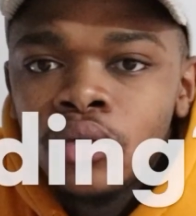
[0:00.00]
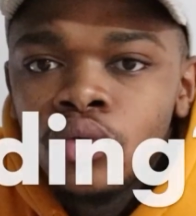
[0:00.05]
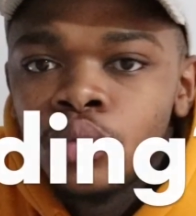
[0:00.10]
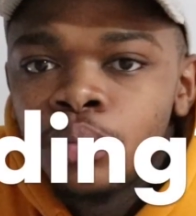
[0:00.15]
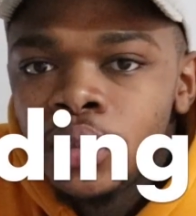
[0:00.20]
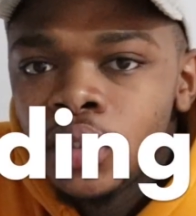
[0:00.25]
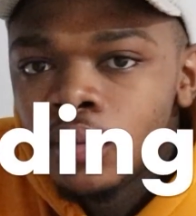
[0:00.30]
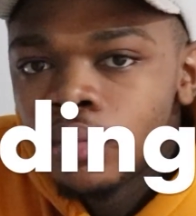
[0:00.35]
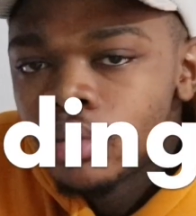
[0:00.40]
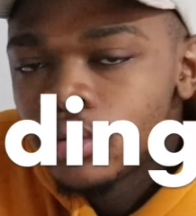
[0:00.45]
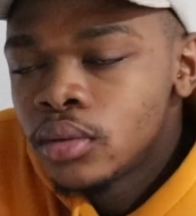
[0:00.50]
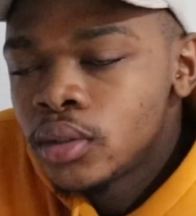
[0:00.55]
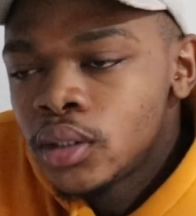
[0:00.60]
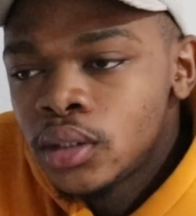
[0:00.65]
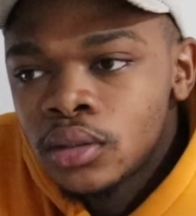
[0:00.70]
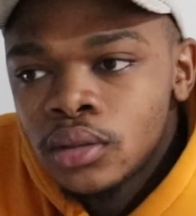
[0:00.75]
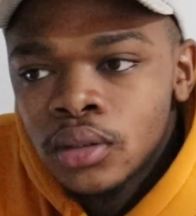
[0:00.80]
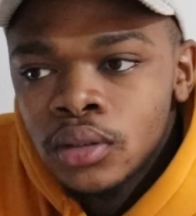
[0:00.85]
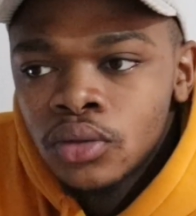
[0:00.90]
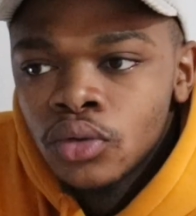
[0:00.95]
new people
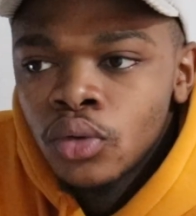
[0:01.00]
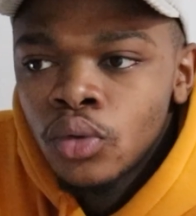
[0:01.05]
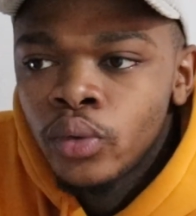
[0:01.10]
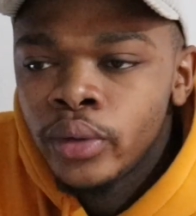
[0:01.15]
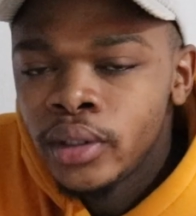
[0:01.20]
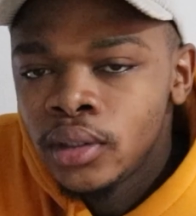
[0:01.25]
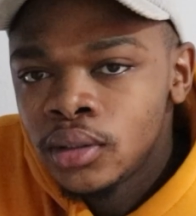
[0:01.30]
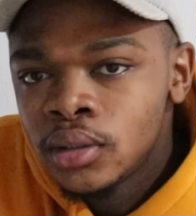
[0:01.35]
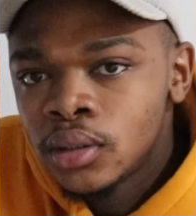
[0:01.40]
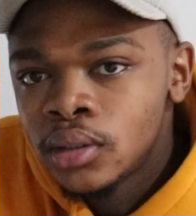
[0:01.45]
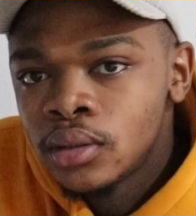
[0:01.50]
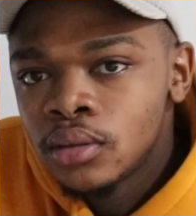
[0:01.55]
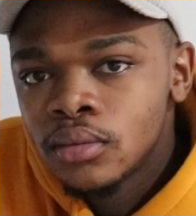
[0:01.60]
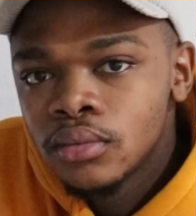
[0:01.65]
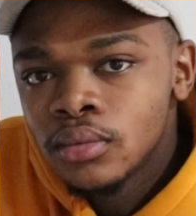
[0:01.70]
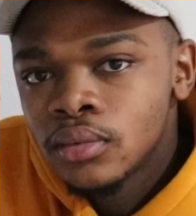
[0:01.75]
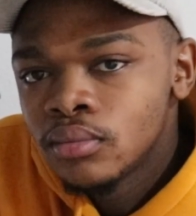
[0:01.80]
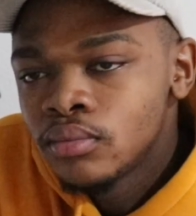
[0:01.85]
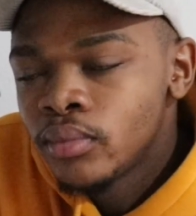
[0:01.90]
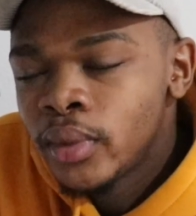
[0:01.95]
is, is always a,
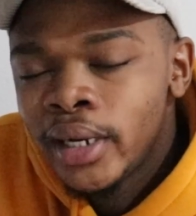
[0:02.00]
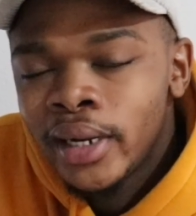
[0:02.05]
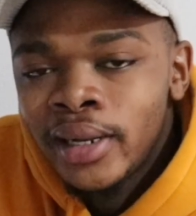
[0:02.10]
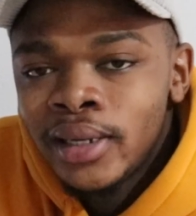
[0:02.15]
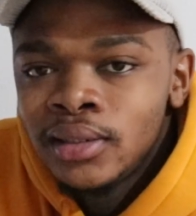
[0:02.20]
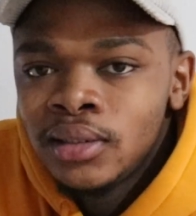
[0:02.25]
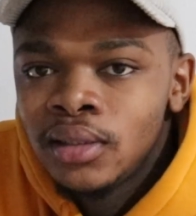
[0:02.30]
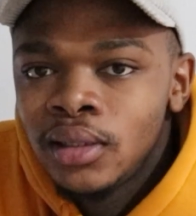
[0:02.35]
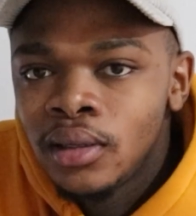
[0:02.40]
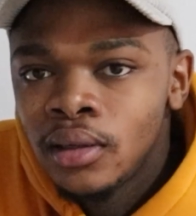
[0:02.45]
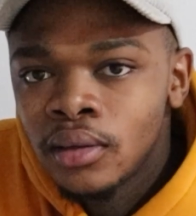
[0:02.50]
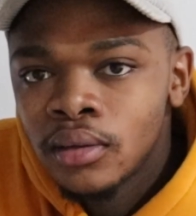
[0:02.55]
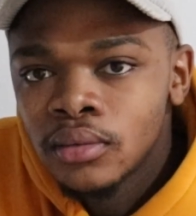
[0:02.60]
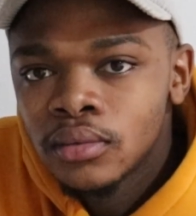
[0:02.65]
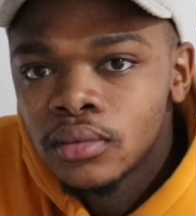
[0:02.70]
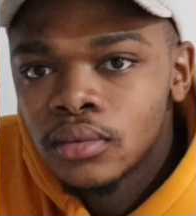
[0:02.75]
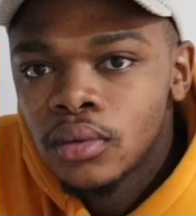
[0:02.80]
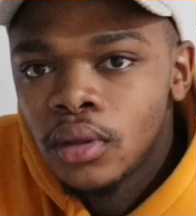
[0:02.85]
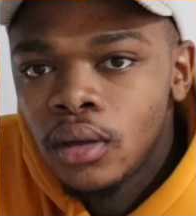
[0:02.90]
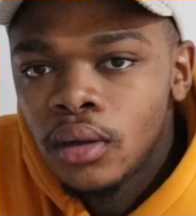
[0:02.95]
a nice thing.
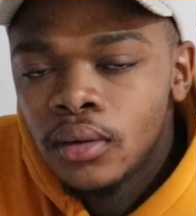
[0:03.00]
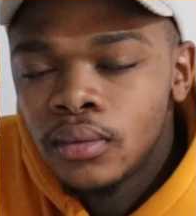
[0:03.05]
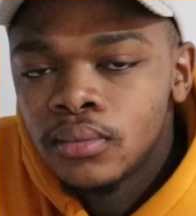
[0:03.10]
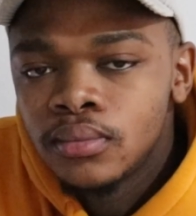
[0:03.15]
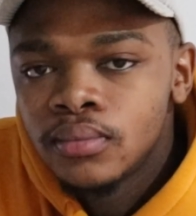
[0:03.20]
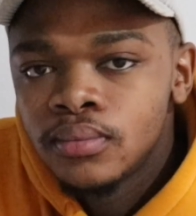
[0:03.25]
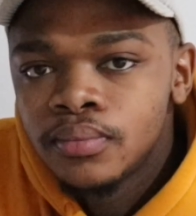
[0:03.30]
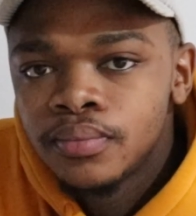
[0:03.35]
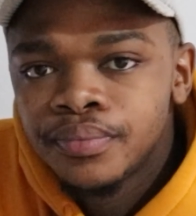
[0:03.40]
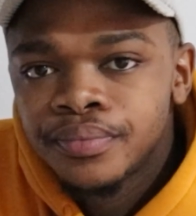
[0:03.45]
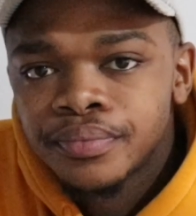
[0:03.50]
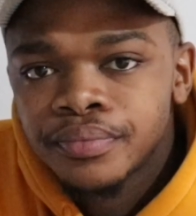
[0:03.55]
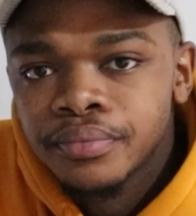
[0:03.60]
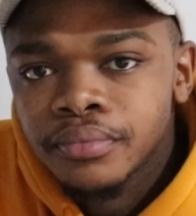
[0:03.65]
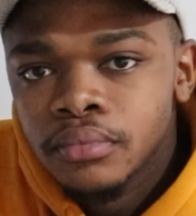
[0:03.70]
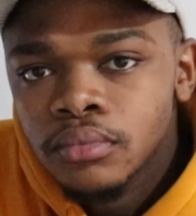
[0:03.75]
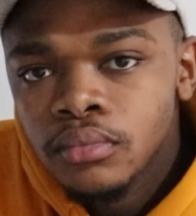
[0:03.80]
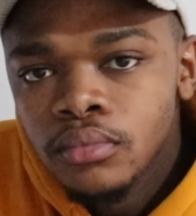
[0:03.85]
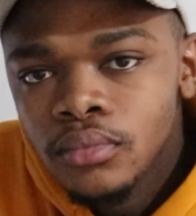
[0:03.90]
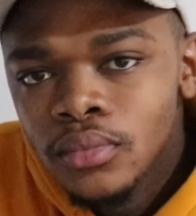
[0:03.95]
Um,
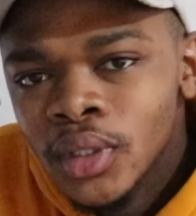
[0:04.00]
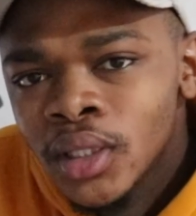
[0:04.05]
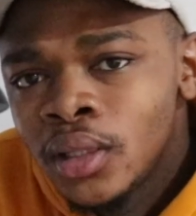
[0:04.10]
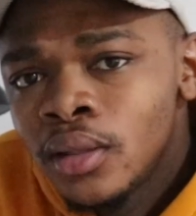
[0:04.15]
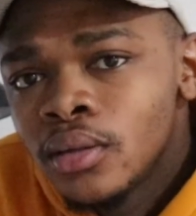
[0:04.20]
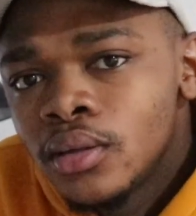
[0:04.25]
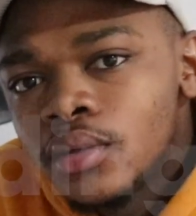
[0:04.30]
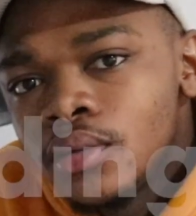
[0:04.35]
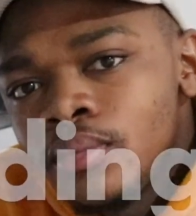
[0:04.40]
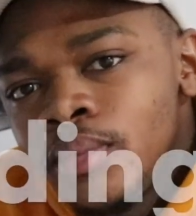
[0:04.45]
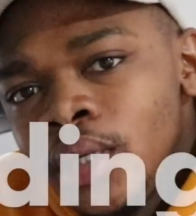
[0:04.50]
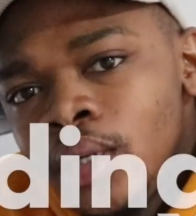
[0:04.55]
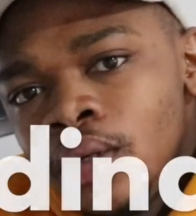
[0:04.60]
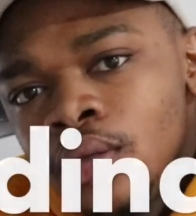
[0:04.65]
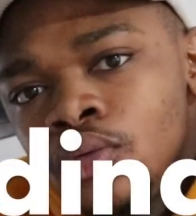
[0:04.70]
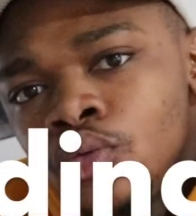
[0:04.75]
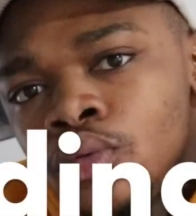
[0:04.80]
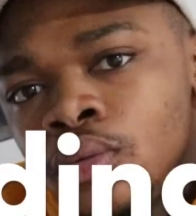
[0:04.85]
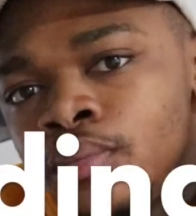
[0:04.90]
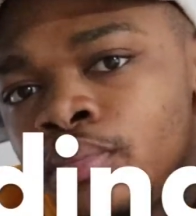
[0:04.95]
meeting